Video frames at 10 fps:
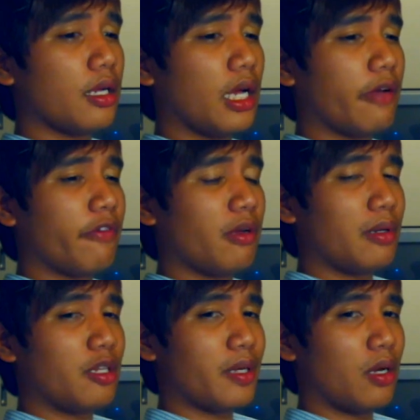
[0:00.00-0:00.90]
I filmed a
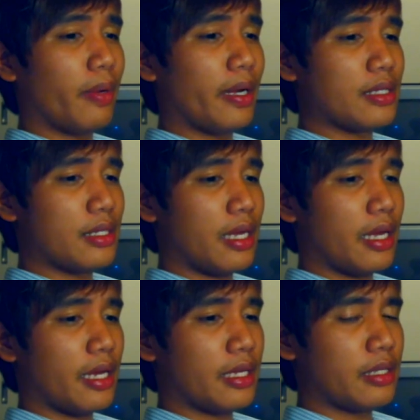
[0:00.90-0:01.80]
little bit on
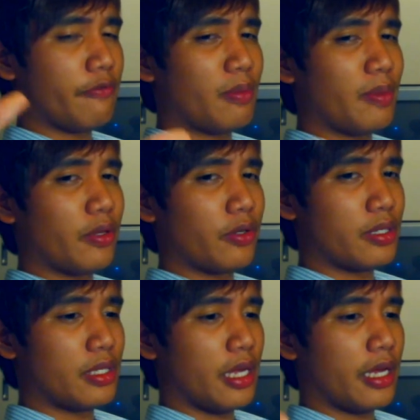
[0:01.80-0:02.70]
Wednesday, didn't film on
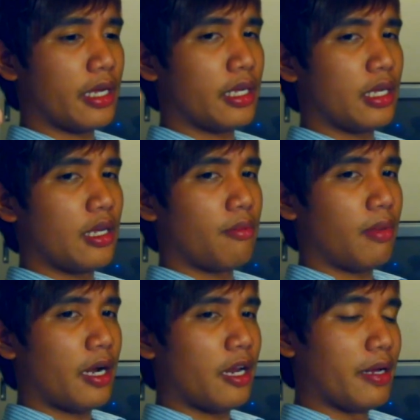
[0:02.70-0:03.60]
Thursday.
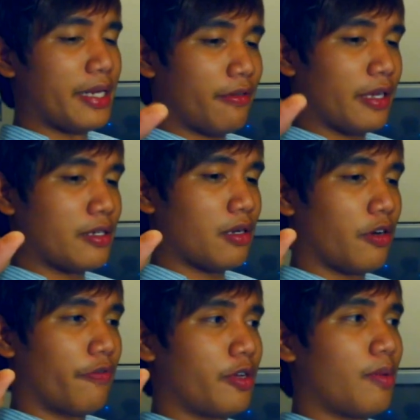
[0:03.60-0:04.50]
But I know I definitely
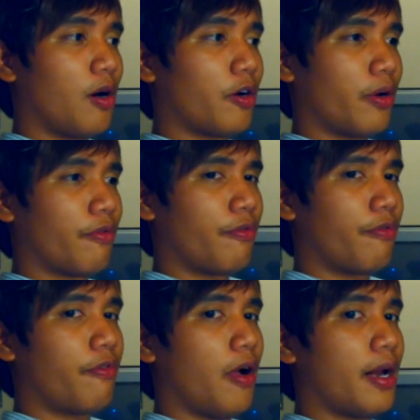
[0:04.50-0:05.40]
started to film harder on
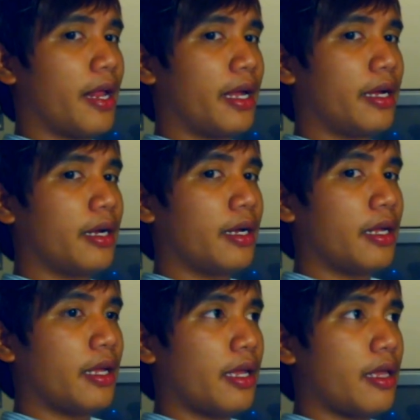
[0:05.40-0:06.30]
Friday,
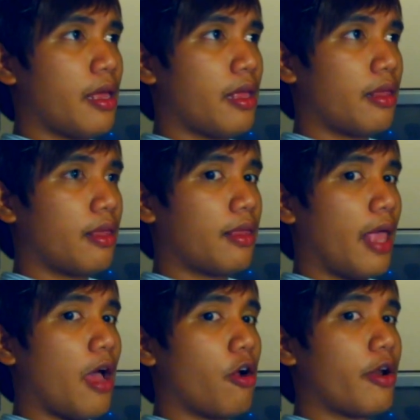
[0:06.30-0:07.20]

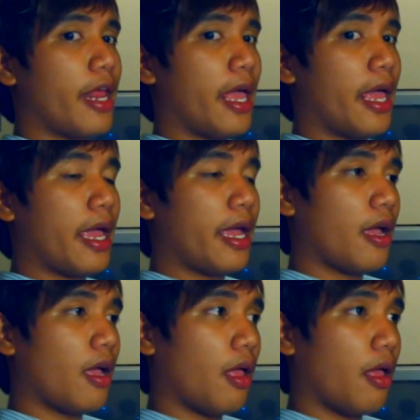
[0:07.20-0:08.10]
Saturday,
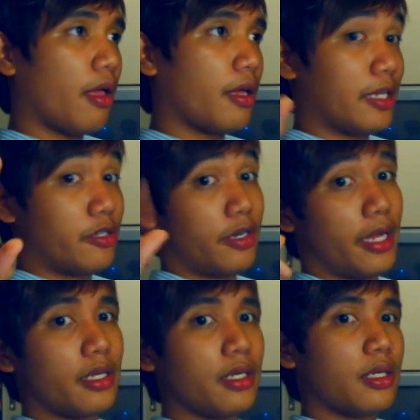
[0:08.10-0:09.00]

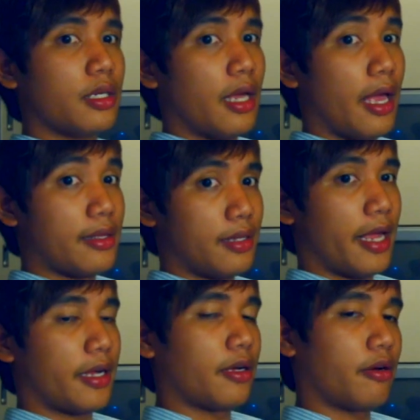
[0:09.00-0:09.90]
yesterday, and today.